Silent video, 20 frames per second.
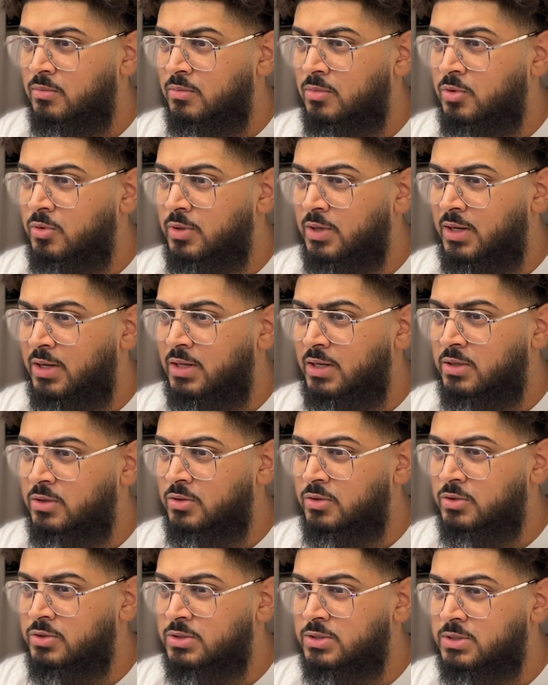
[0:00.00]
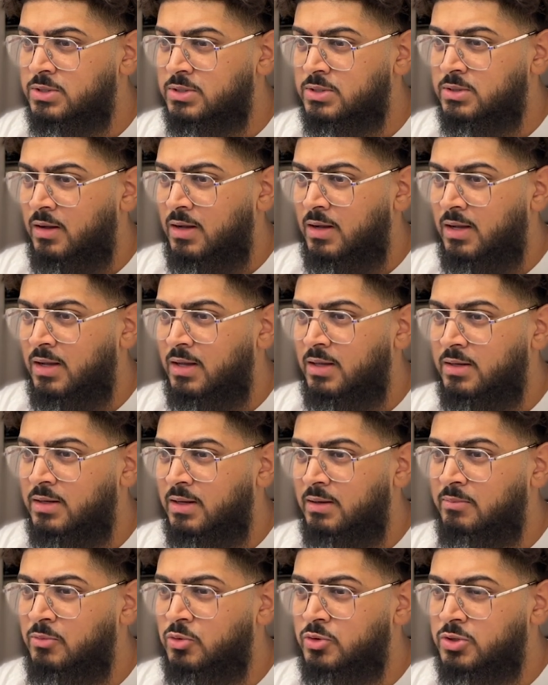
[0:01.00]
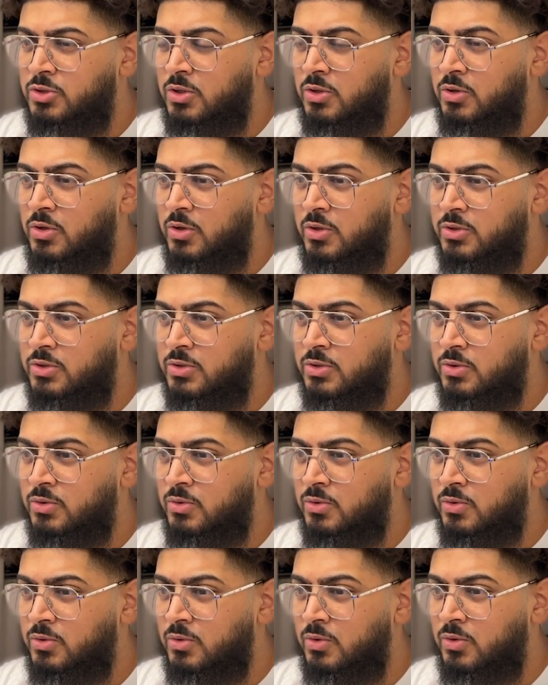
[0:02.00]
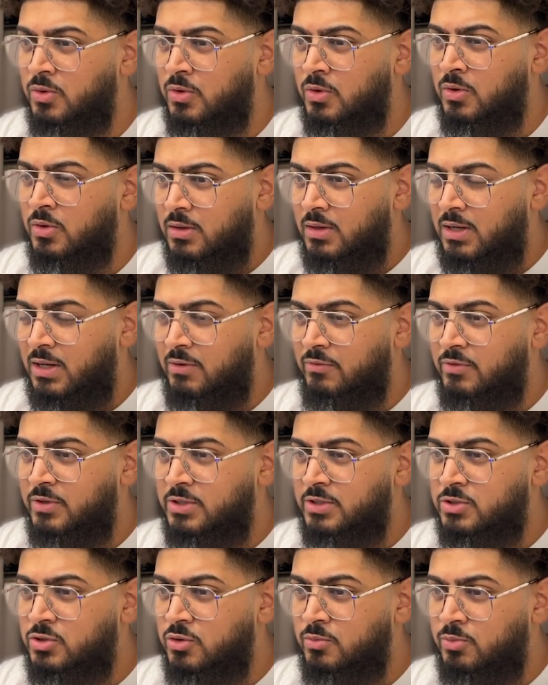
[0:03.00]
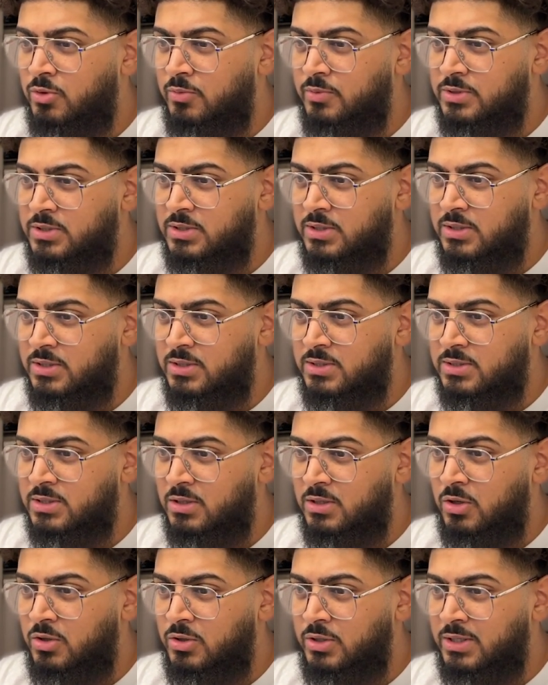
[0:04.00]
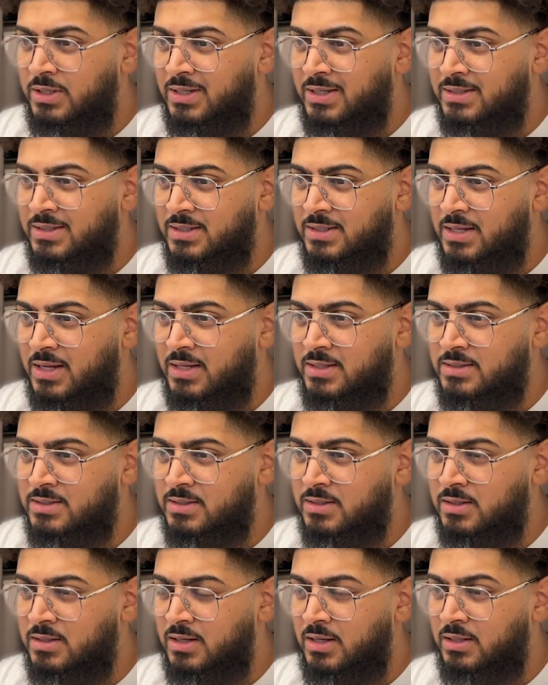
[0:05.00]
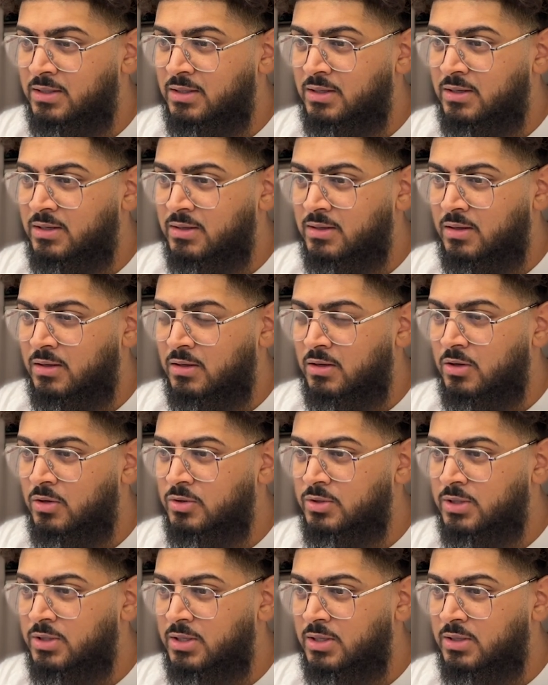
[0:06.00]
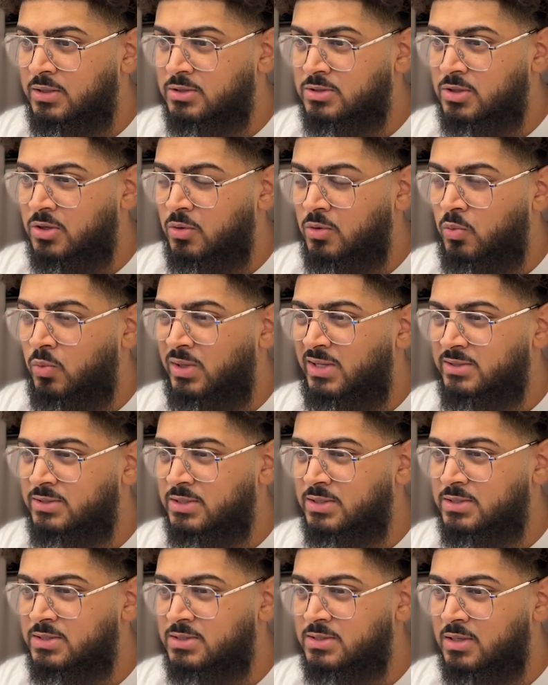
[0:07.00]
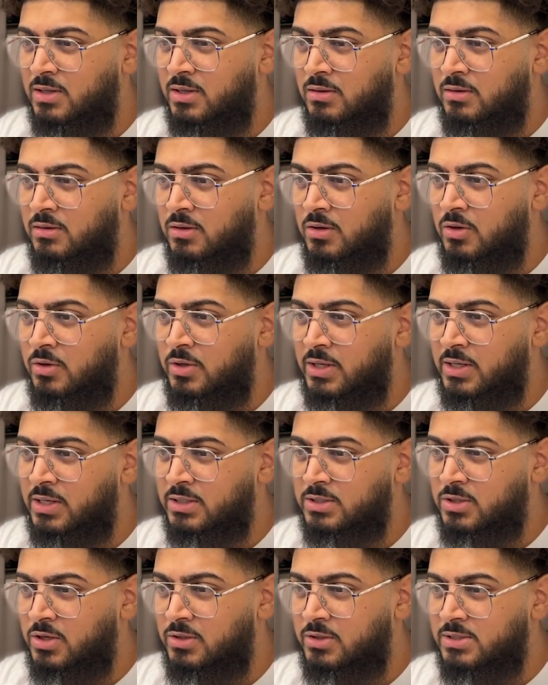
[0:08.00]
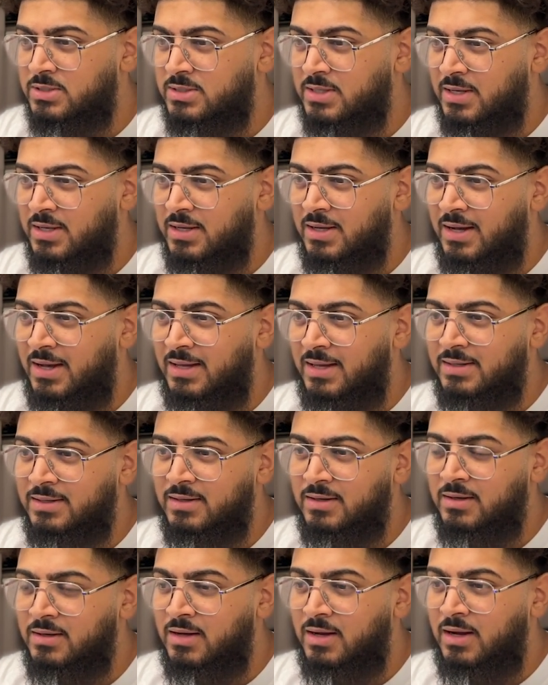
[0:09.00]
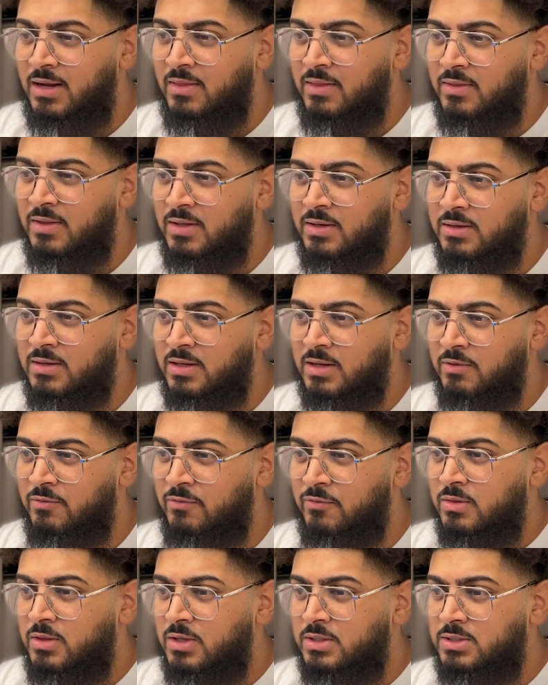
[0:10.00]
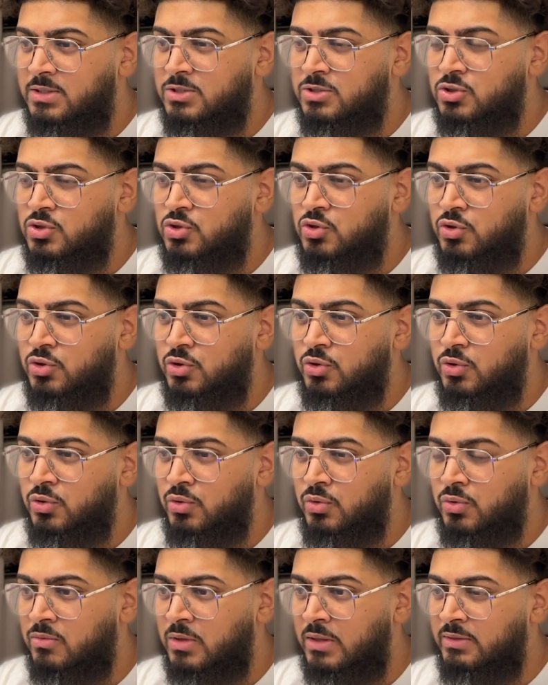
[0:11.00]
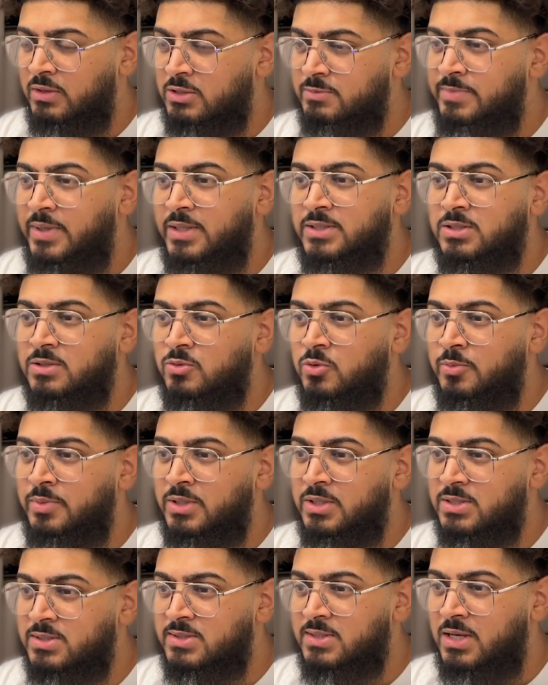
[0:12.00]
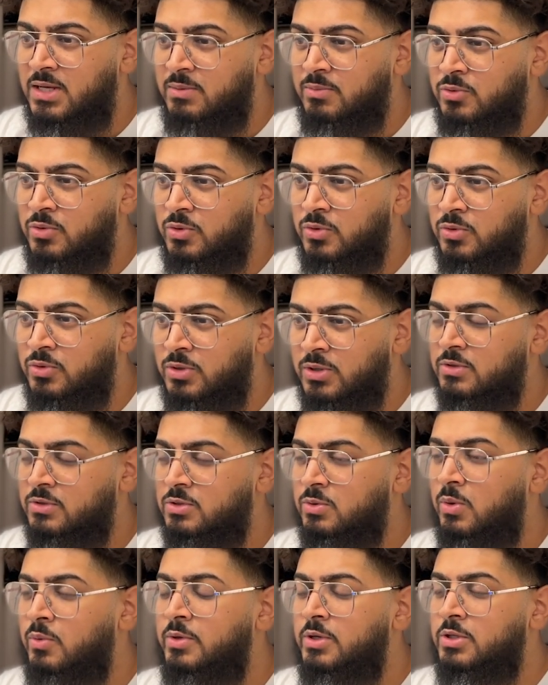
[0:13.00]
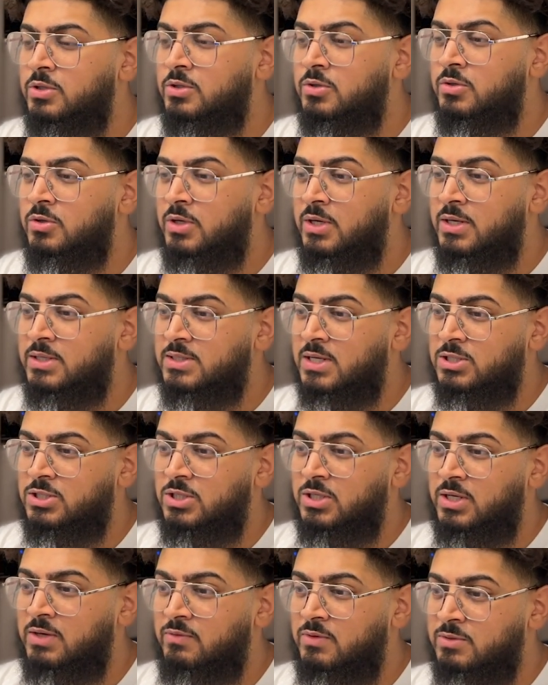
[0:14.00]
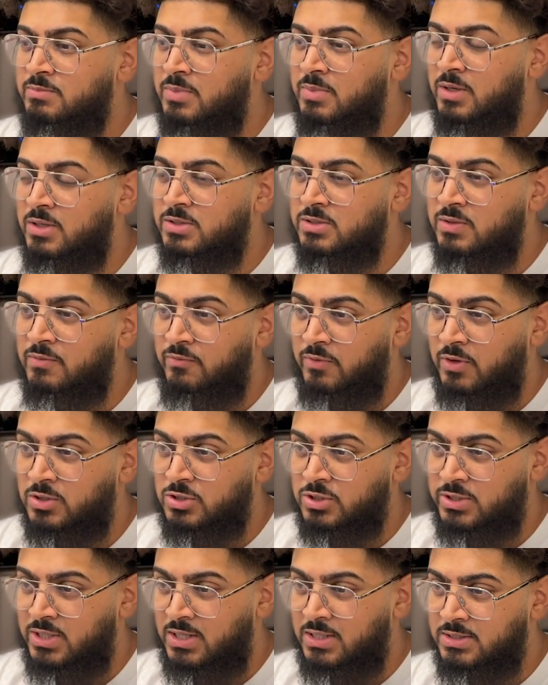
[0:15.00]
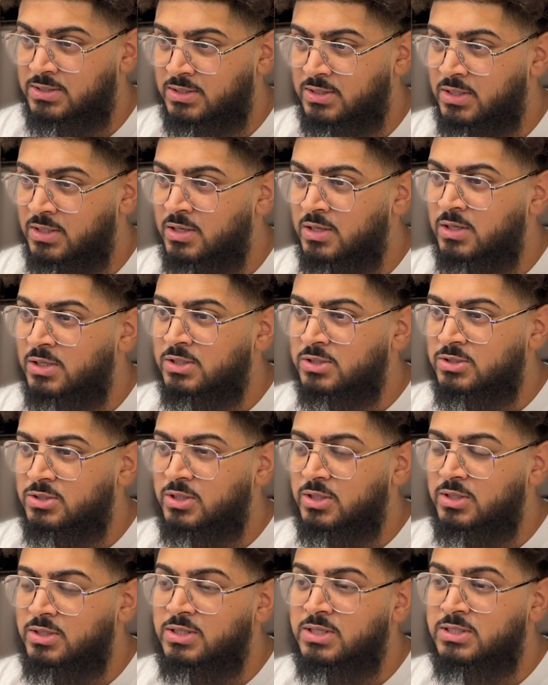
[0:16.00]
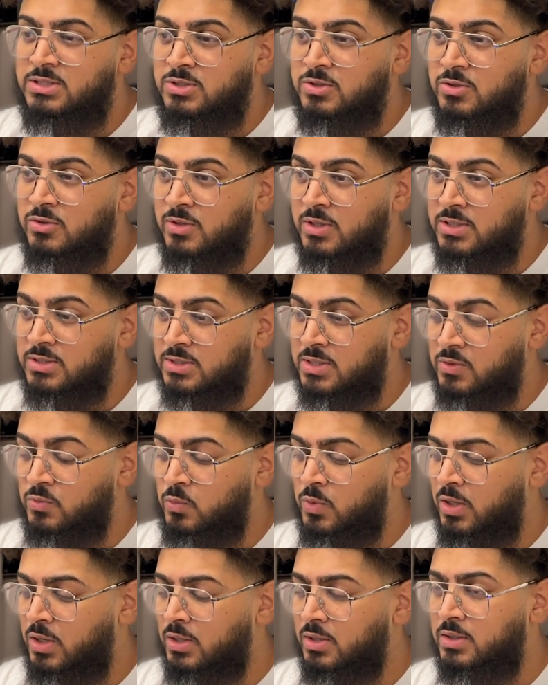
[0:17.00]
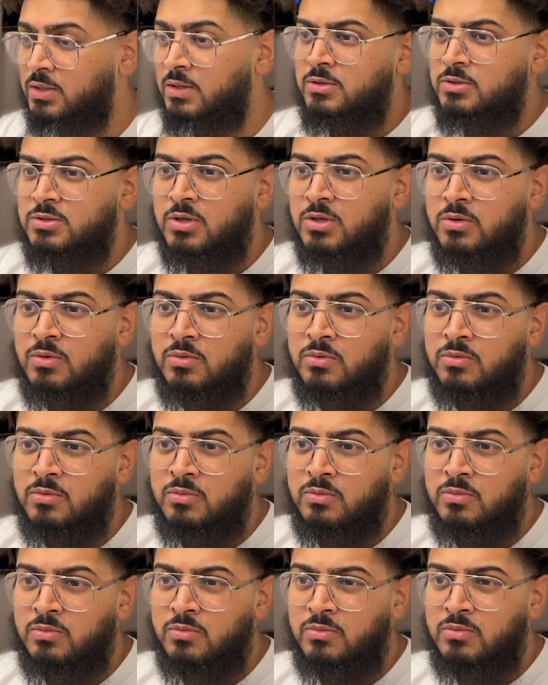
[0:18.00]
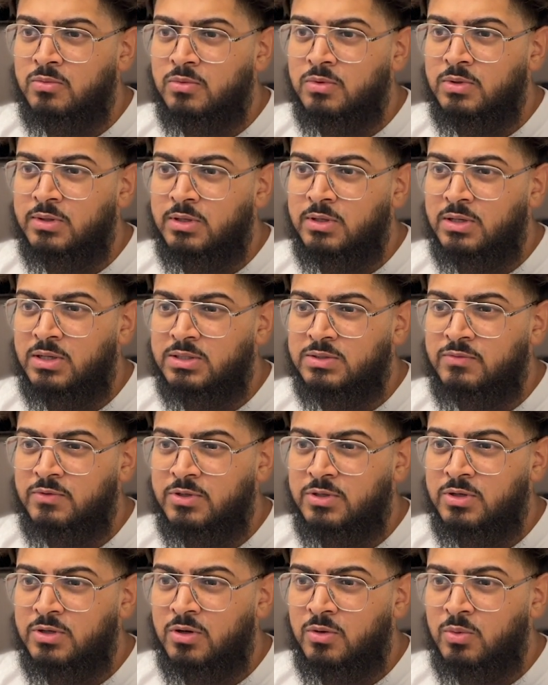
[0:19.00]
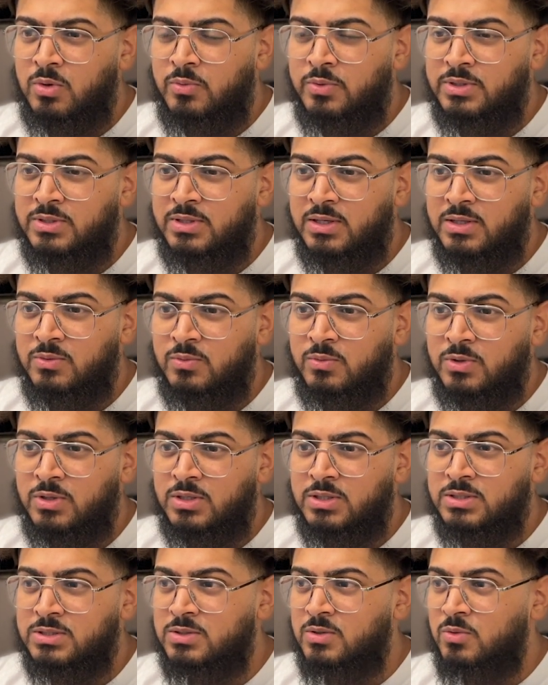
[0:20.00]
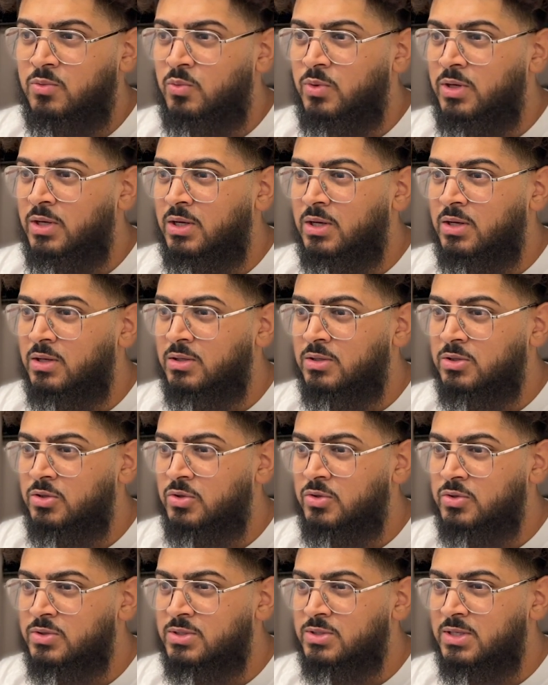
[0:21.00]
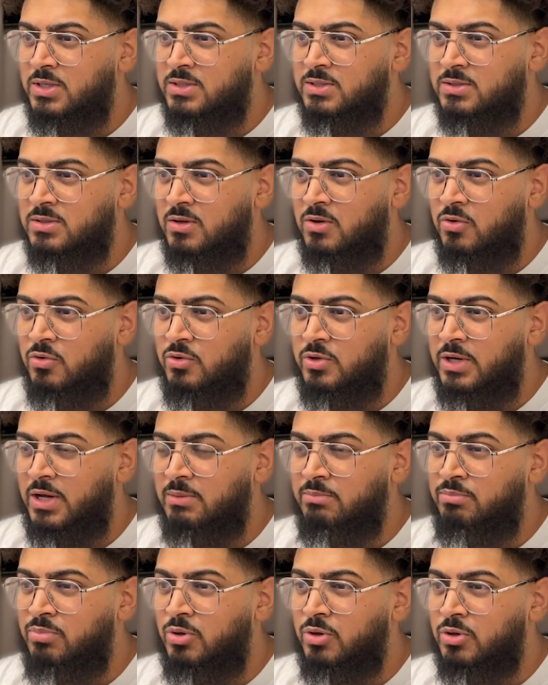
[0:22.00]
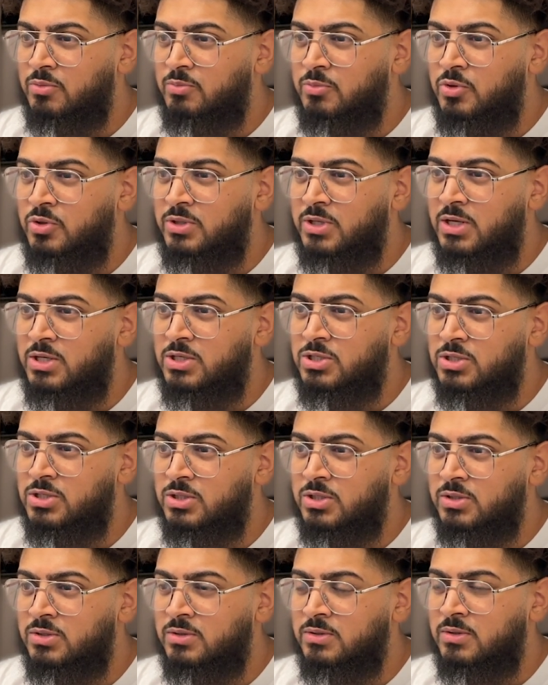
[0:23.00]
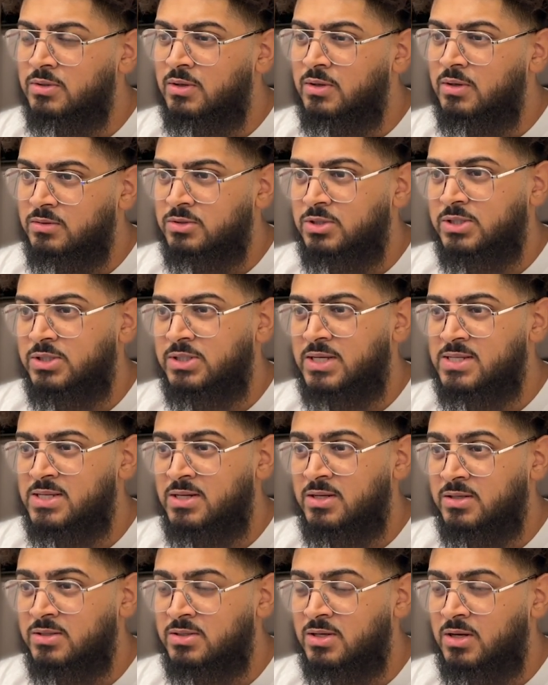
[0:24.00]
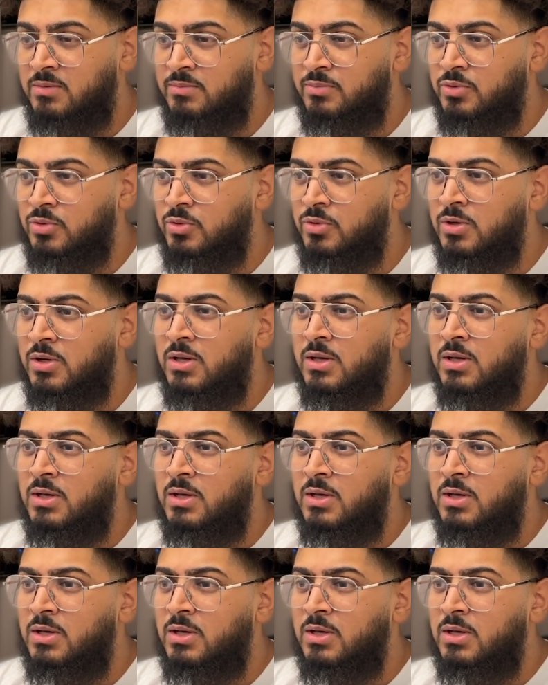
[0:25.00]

maybe icons. And I'm also going to have these two properties, loading indicator and loading. So whilst it's loading, it's going to say adding, and then if this is true, then this button will be disabled. So what we need to do here is actually give this button some functionality so that these two things can work. So in the last video, what we did was we used this create book mutation just as an example.